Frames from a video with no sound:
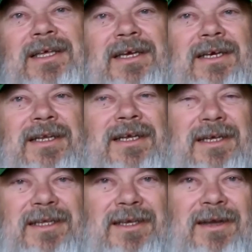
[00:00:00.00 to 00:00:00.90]
And
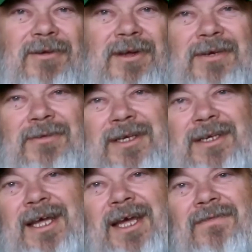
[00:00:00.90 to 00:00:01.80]
I really
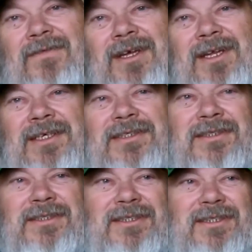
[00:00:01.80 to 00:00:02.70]
wasn't having any
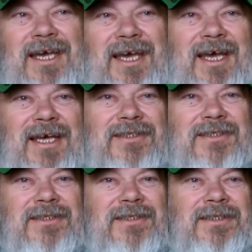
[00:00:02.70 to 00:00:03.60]

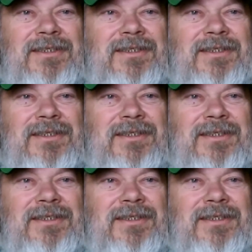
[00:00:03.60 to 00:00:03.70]
success.